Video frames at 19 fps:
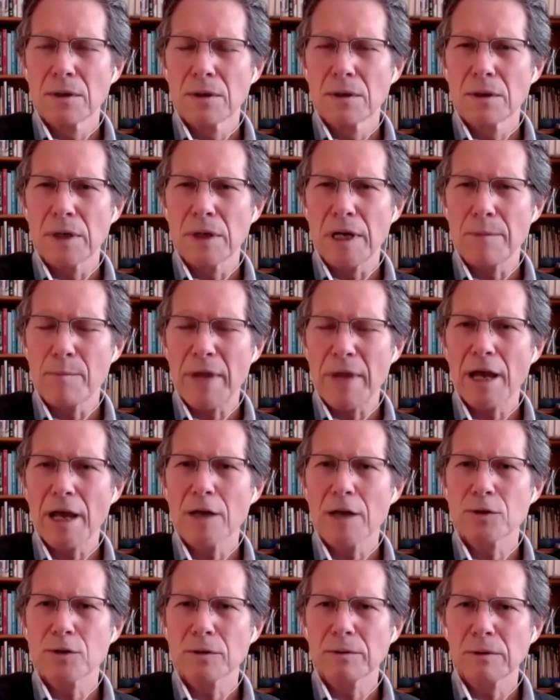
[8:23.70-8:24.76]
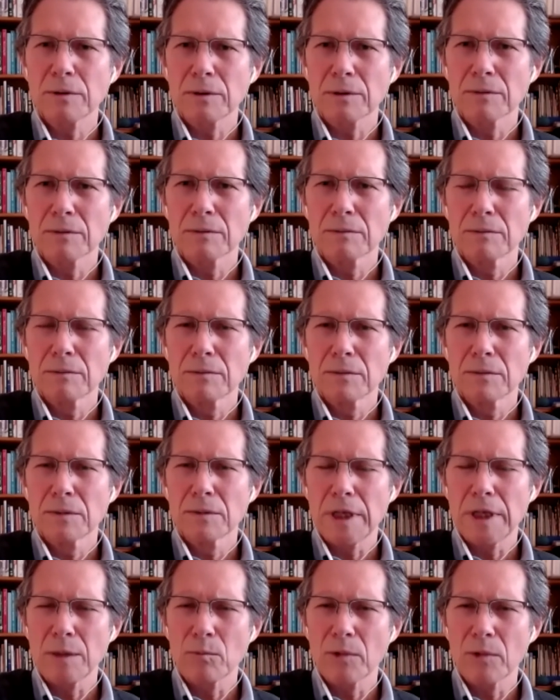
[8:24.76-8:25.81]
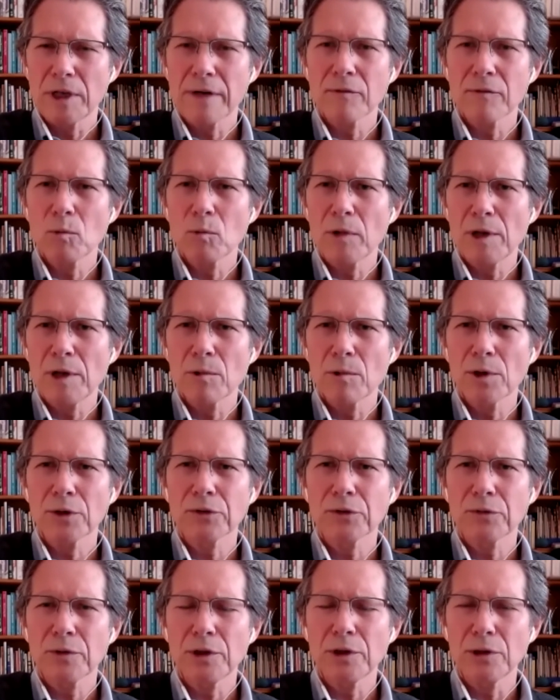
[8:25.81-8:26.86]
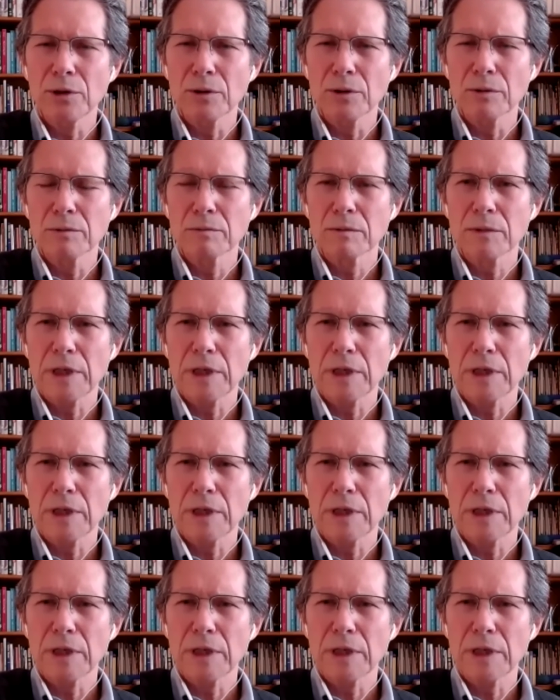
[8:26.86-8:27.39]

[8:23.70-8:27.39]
imagine, in whatever way works for you,